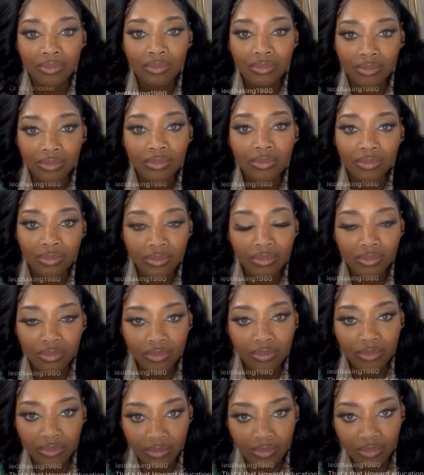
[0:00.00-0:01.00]

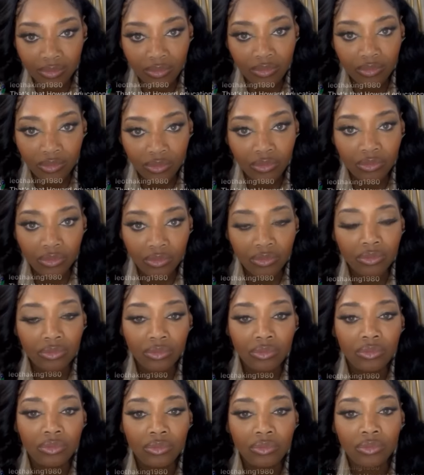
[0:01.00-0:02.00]

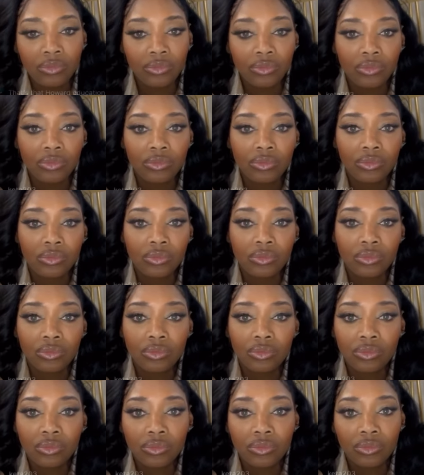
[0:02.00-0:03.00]

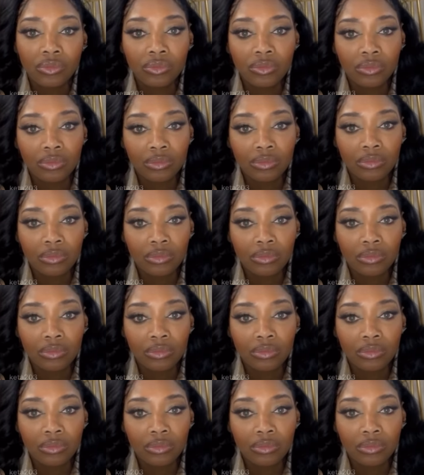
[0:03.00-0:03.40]
The person shown says nothing.